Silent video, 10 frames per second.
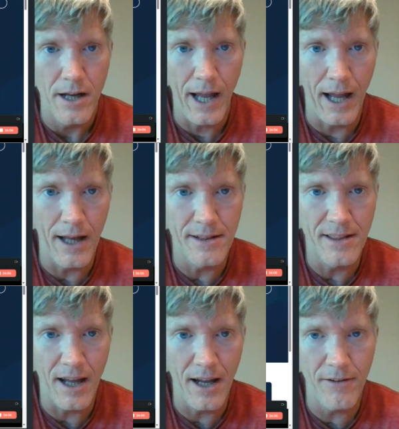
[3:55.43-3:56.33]
And
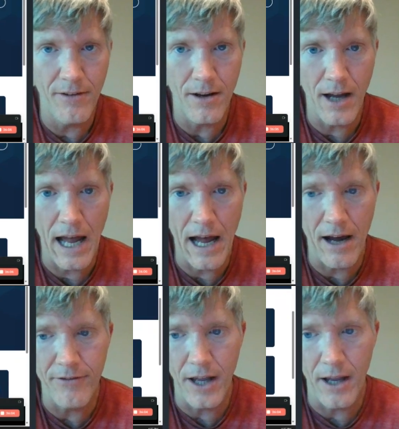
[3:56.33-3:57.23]
they
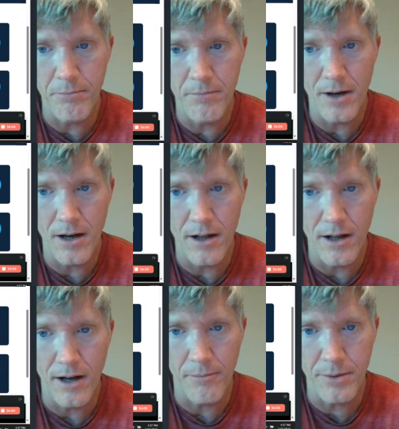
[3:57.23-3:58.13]
have
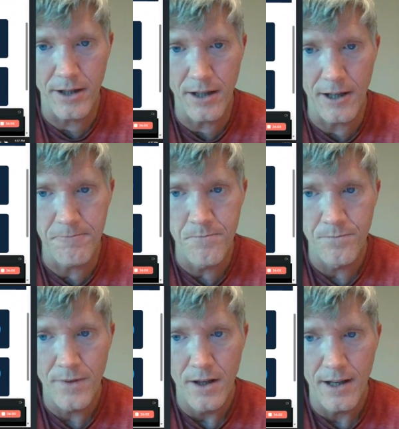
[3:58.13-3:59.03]
a plugin.
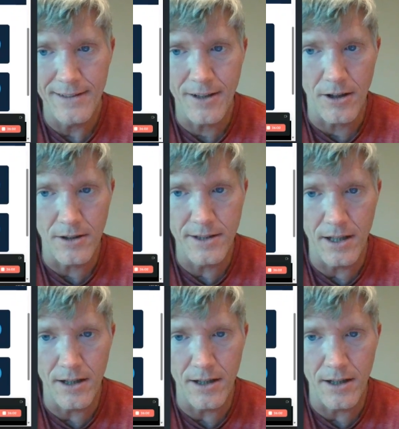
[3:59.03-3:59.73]
It's called